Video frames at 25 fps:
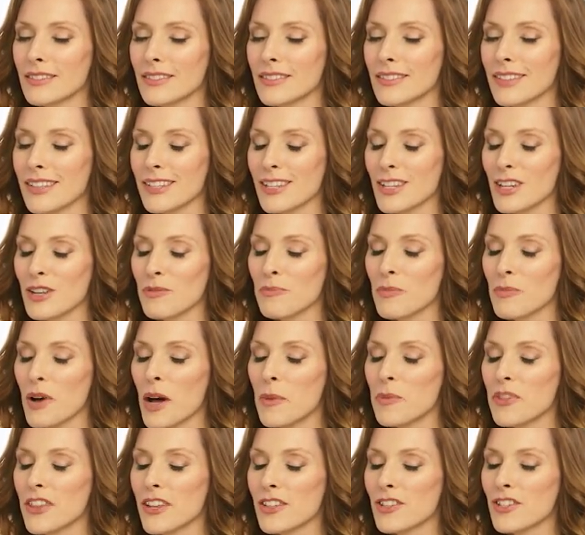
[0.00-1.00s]
Is it your bum
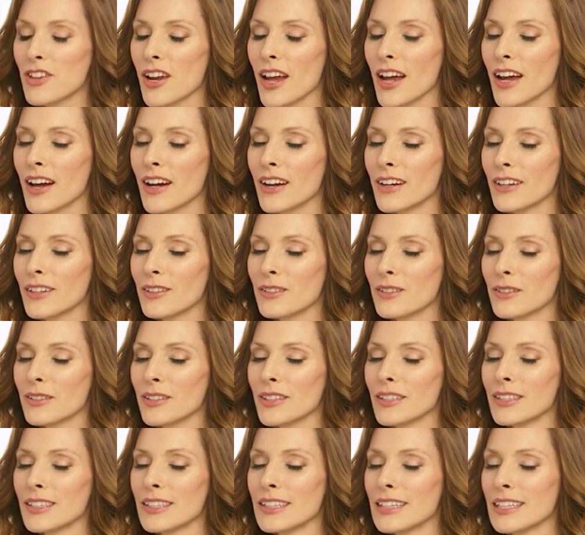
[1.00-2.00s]
in the chair
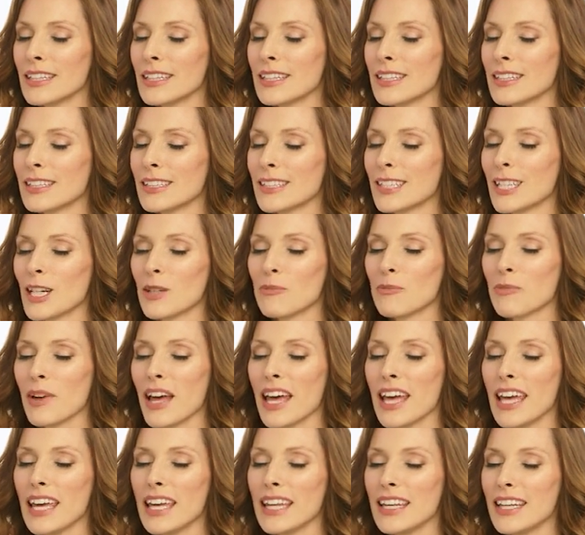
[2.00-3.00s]
or a
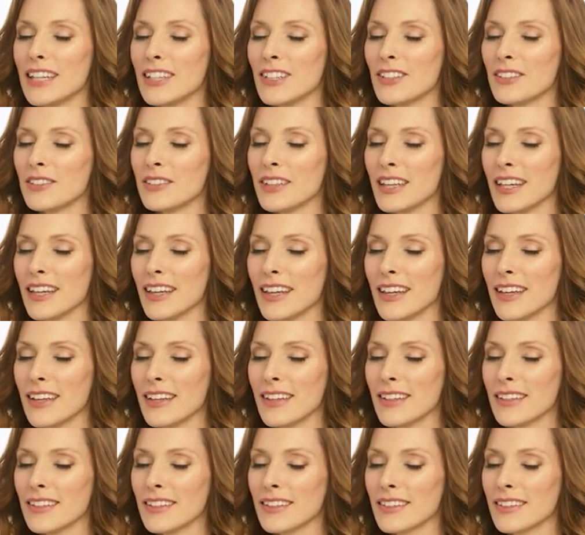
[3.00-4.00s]
pain in your
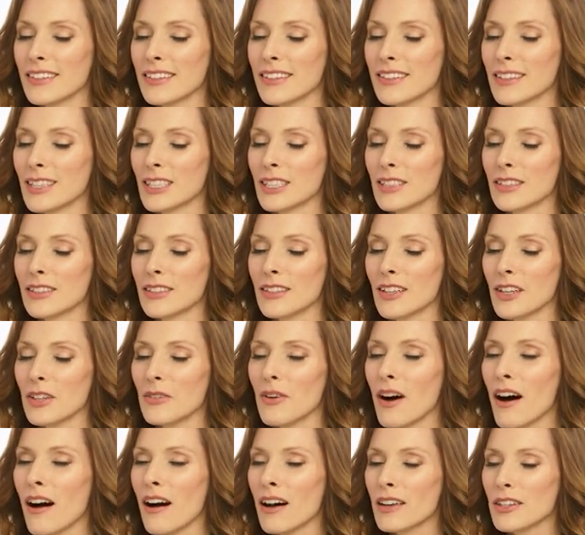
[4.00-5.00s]
knee? Are you
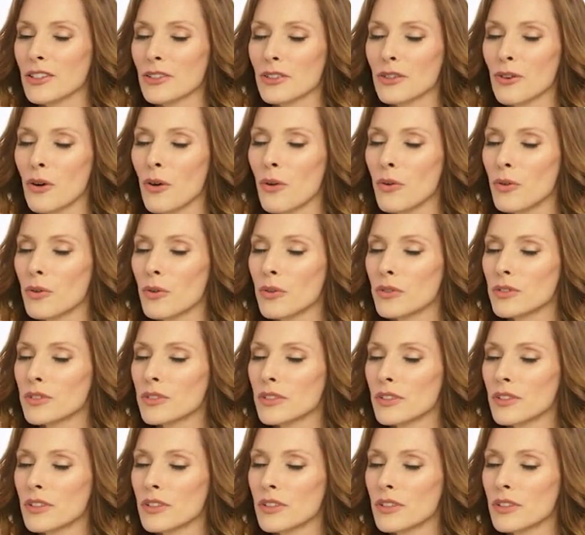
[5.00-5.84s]
hot or cold?